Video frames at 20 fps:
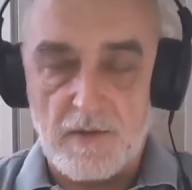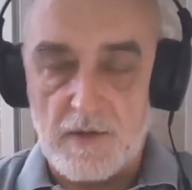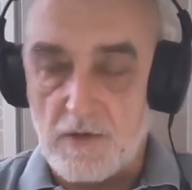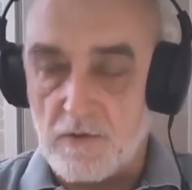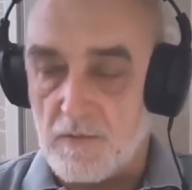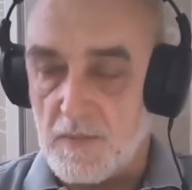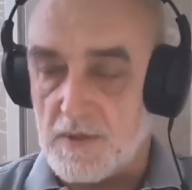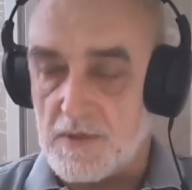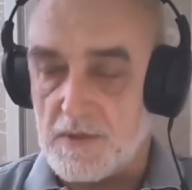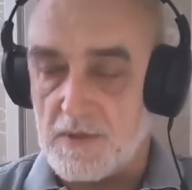
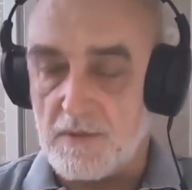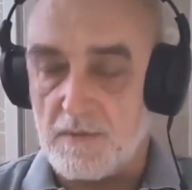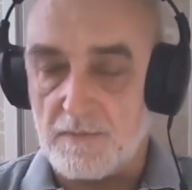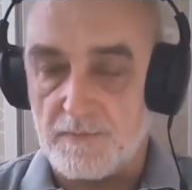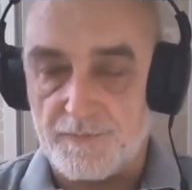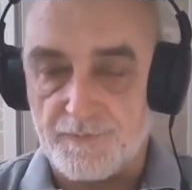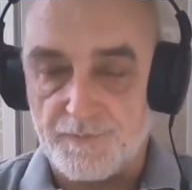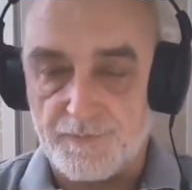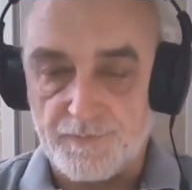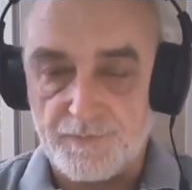
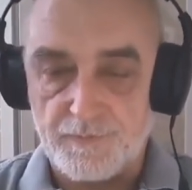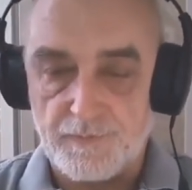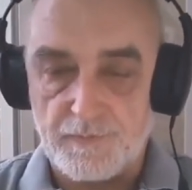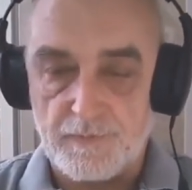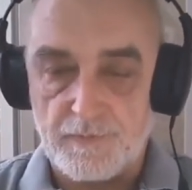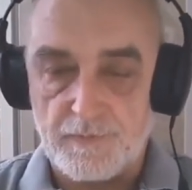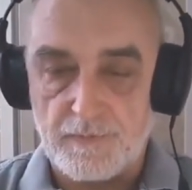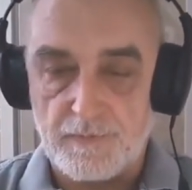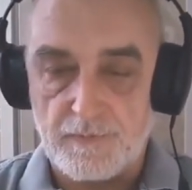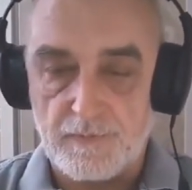
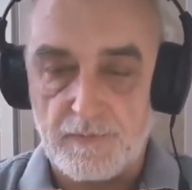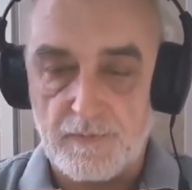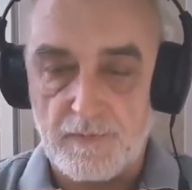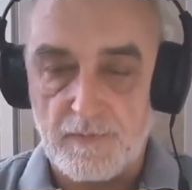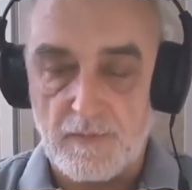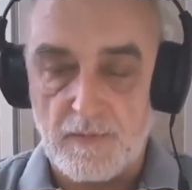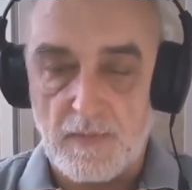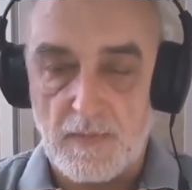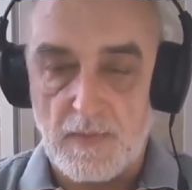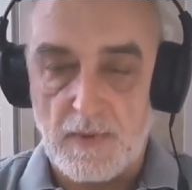
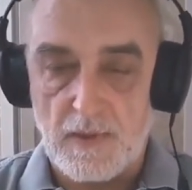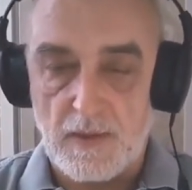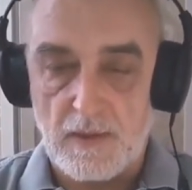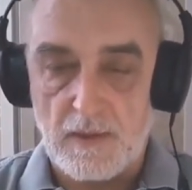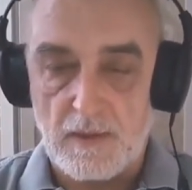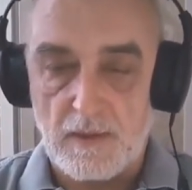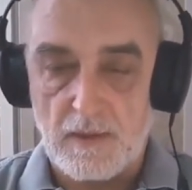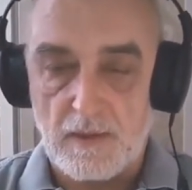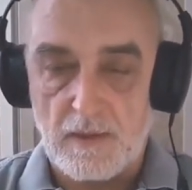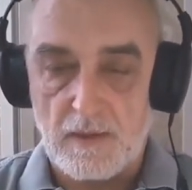
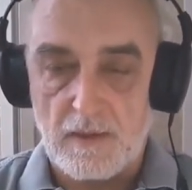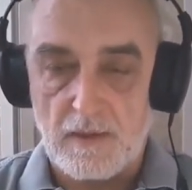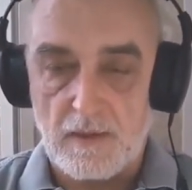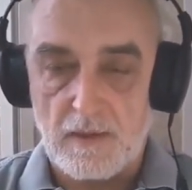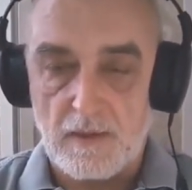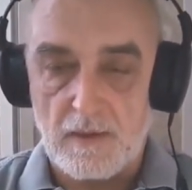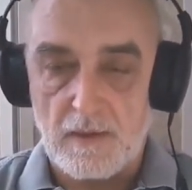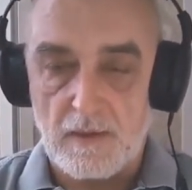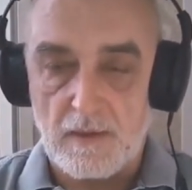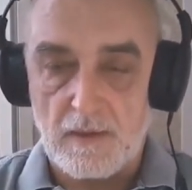
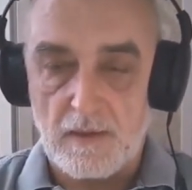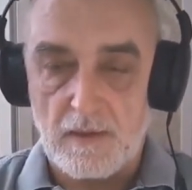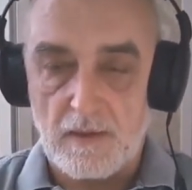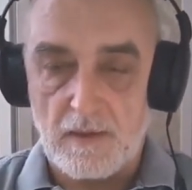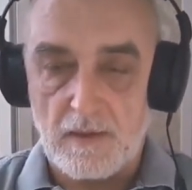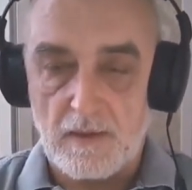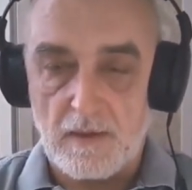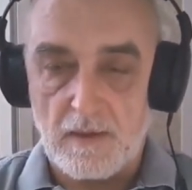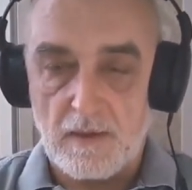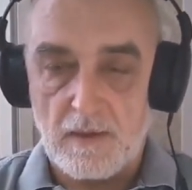
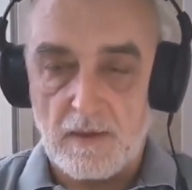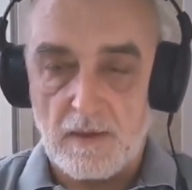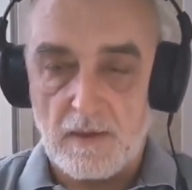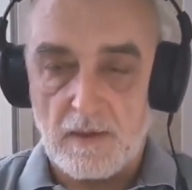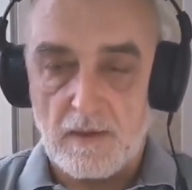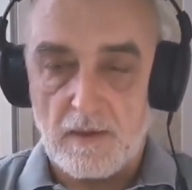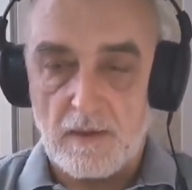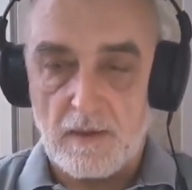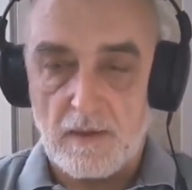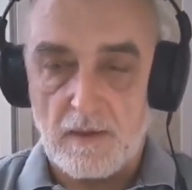
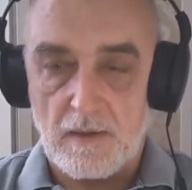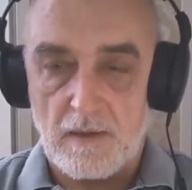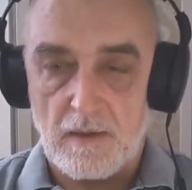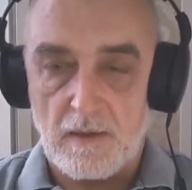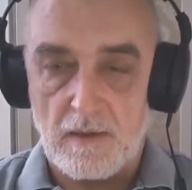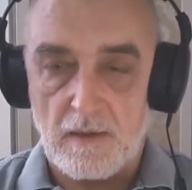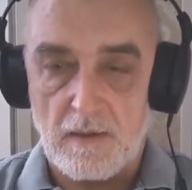(silence)